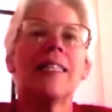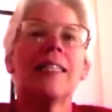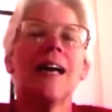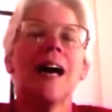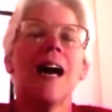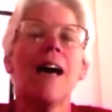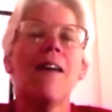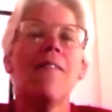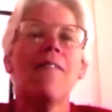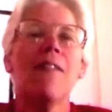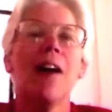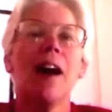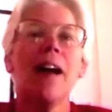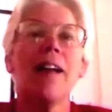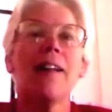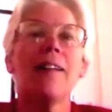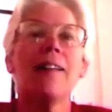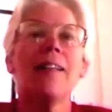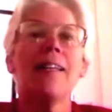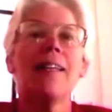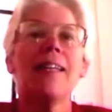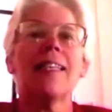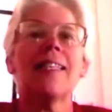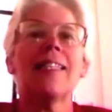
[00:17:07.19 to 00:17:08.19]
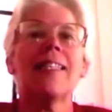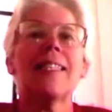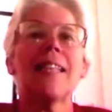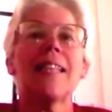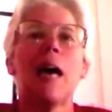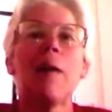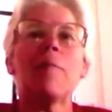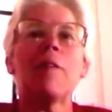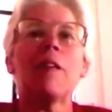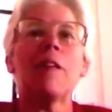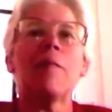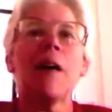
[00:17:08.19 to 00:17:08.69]
I finally
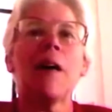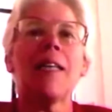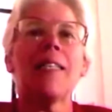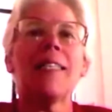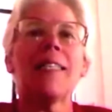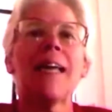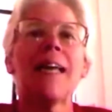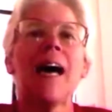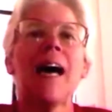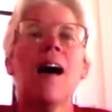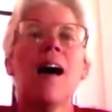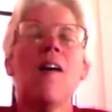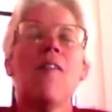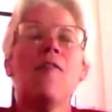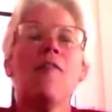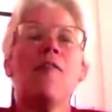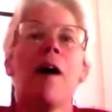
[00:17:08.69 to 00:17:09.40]
accepted myself.